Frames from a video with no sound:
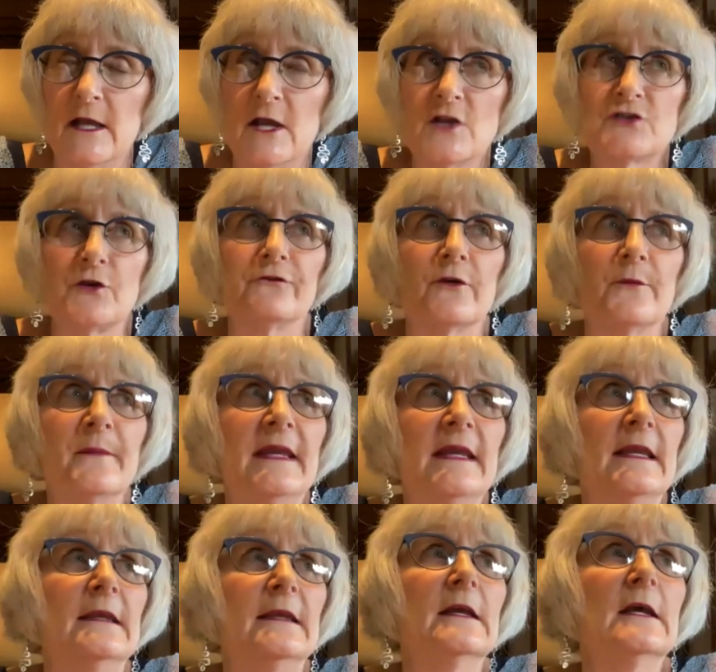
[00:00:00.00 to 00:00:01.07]
So for
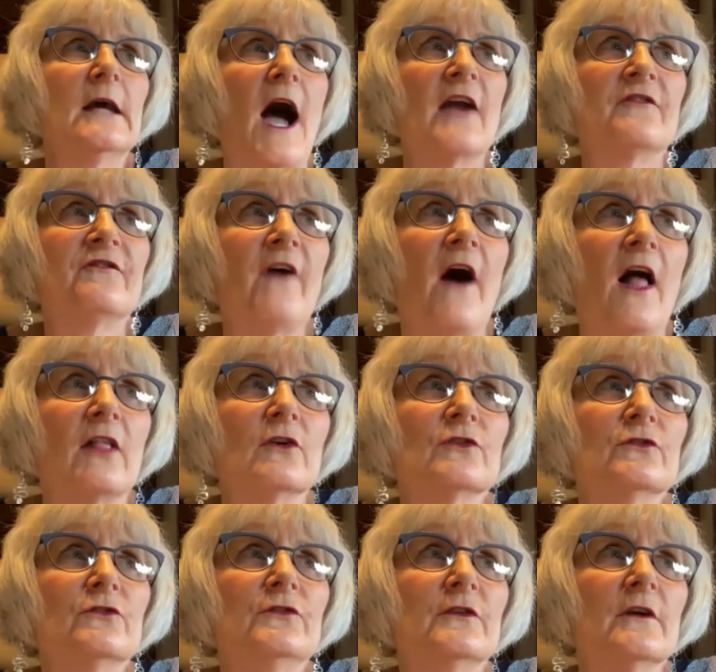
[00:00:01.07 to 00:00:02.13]
me, I
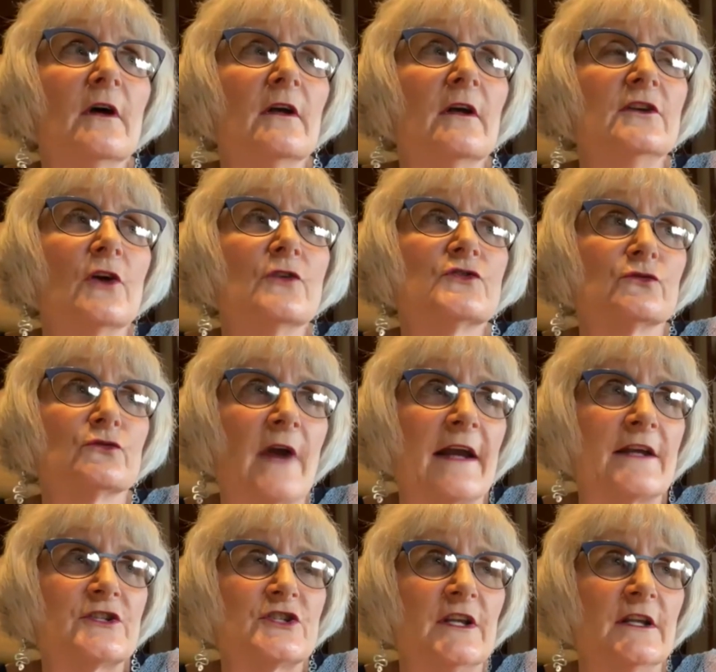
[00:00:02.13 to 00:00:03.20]
followed, you know,
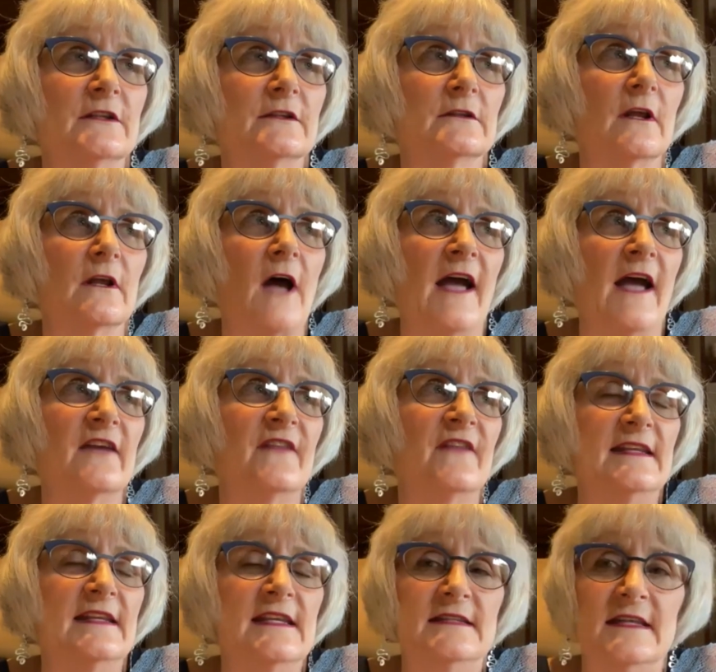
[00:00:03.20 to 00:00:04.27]
direction. I have
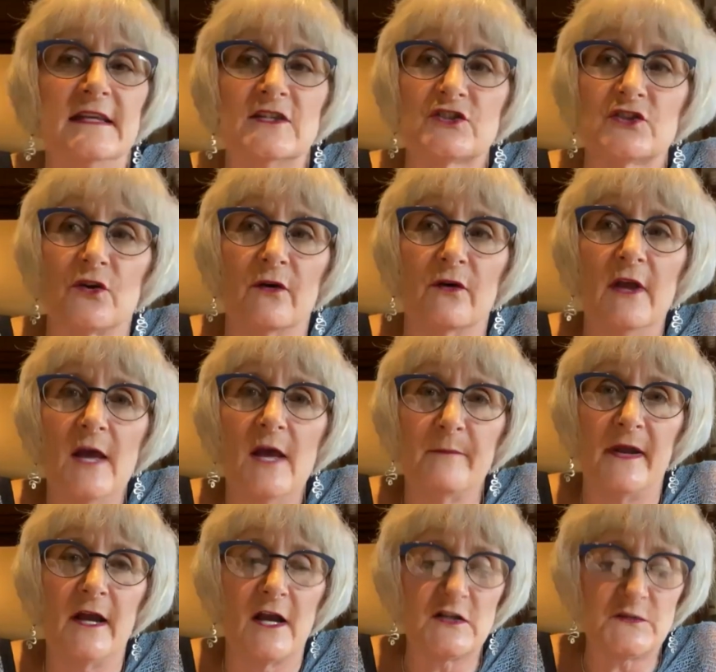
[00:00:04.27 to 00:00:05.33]
ADD, so
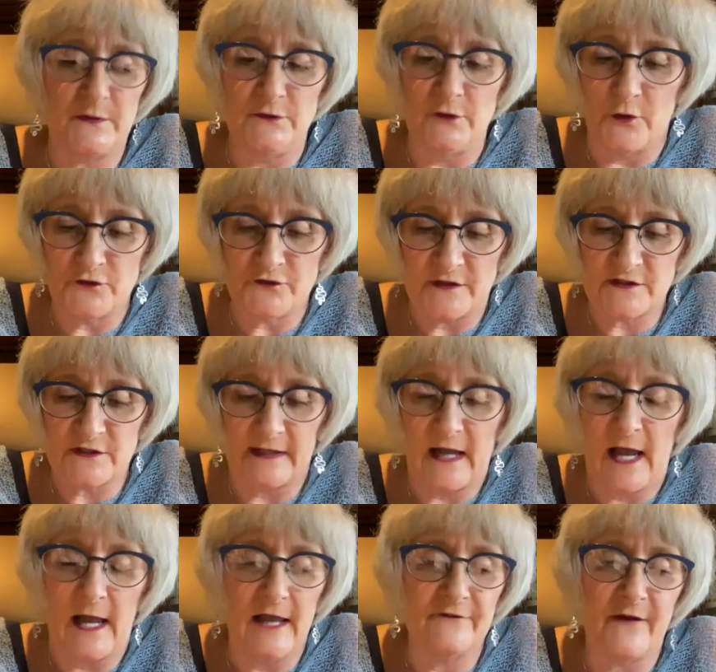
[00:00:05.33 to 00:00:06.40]
my husband knows this. Like,
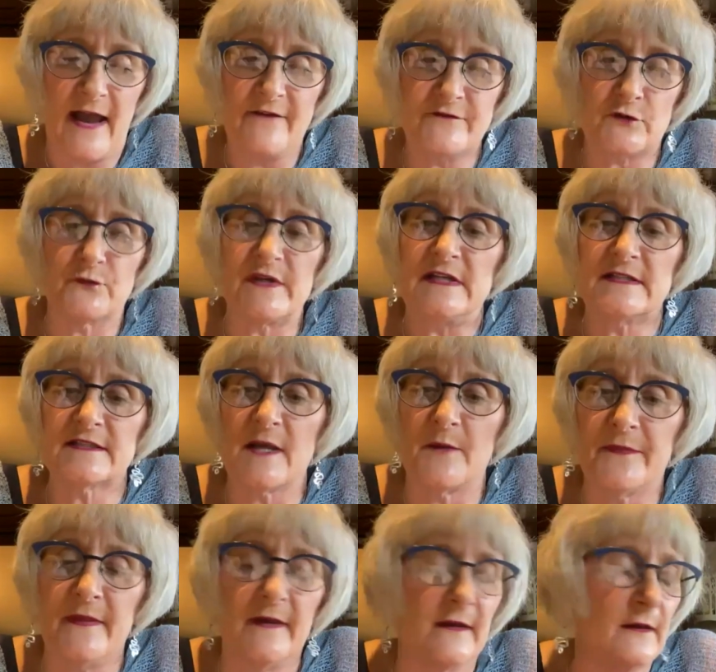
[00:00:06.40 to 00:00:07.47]
I, if I have to read
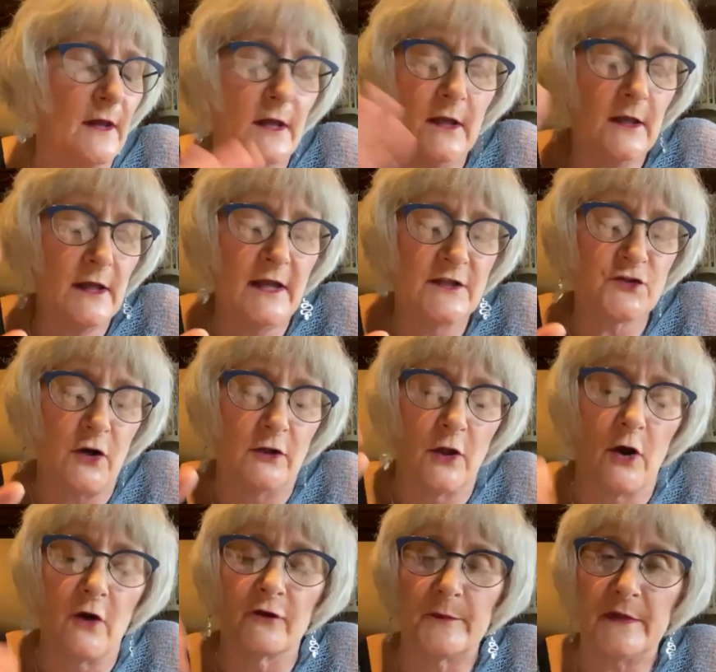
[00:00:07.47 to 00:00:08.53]
something, it's all
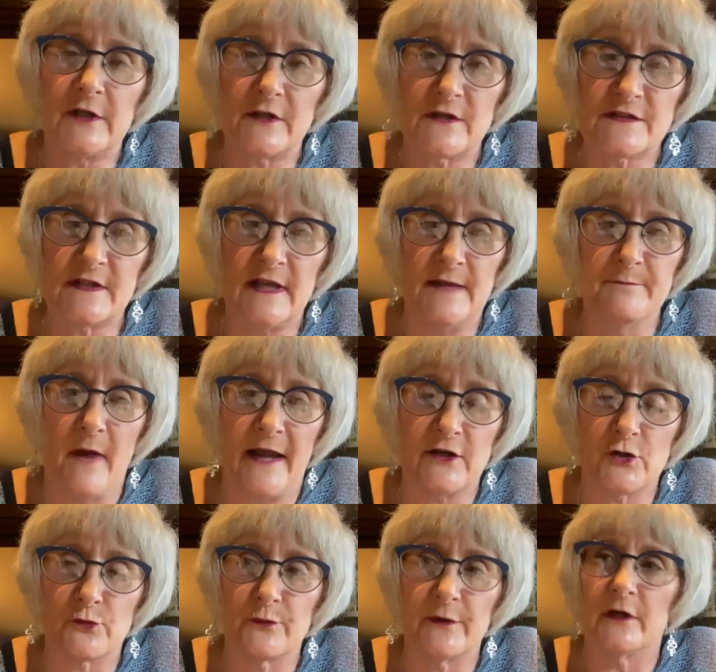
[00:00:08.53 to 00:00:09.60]
over because in my
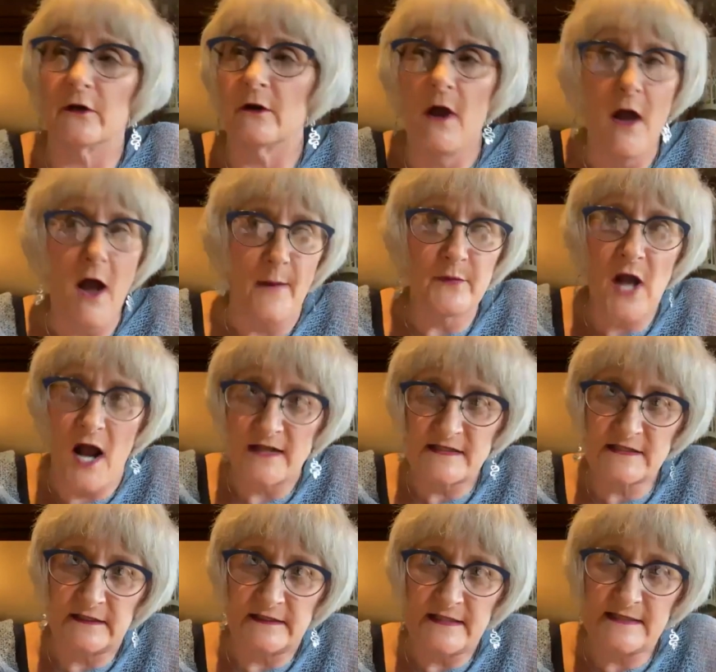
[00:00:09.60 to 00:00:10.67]
career, I'm
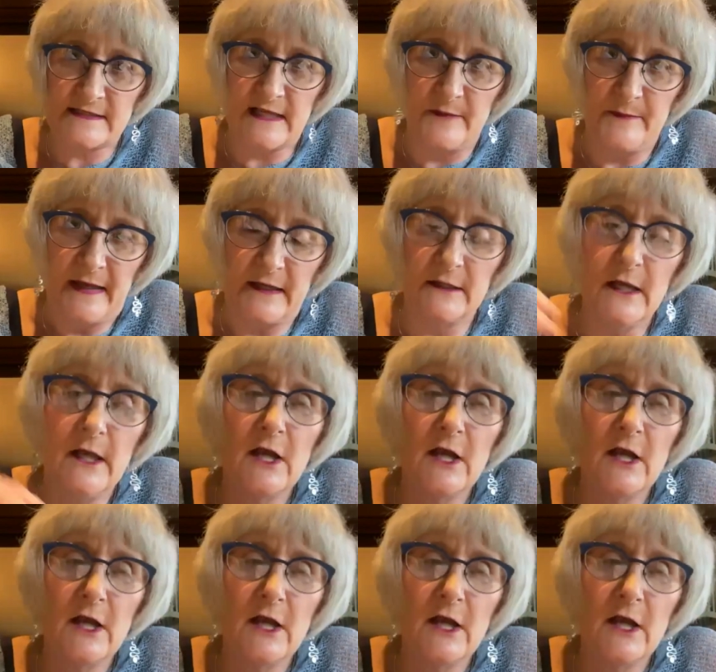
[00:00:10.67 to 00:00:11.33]
constantly skimming.